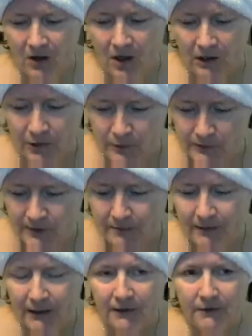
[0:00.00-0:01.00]
hollows in
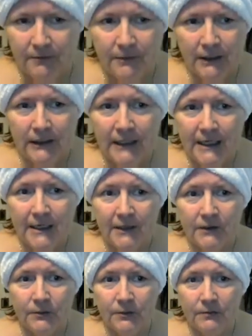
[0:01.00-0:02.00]
my
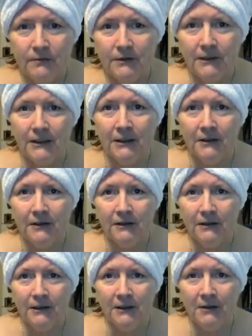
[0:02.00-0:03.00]
legs and
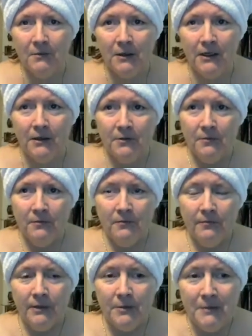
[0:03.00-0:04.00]
in my
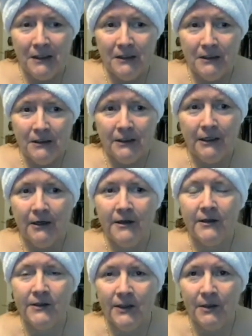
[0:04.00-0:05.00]
belly in
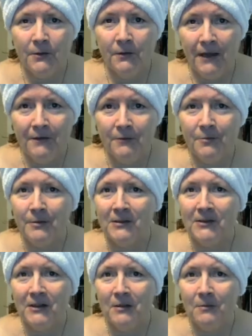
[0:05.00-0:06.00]
areas that I haven't been
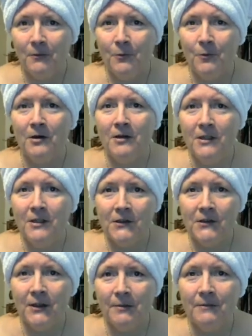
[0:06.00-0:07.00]
seeing before.
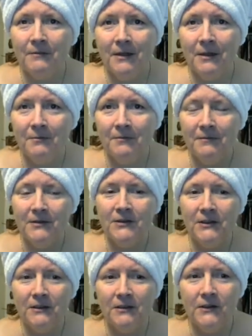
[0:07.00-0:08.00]
So I'm
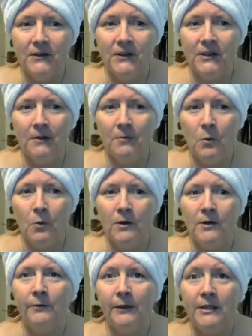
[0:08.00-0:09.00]
still seeing more
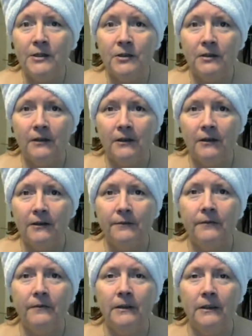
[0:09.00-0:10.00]
deflation there
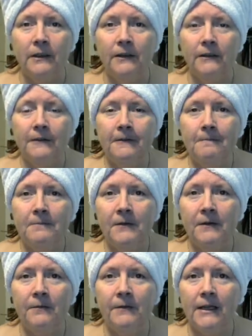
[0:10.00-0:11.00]
of the
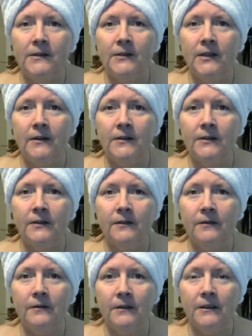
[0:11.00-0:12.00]
fat cells
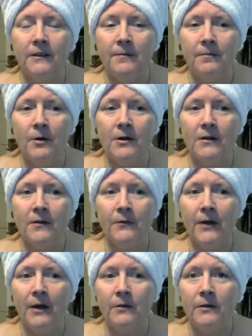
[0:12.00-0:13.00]
and burning the
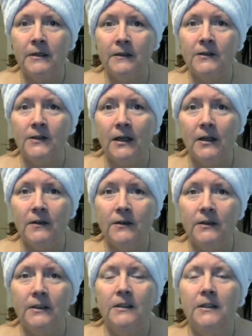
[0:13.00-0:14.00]
fat within the cells.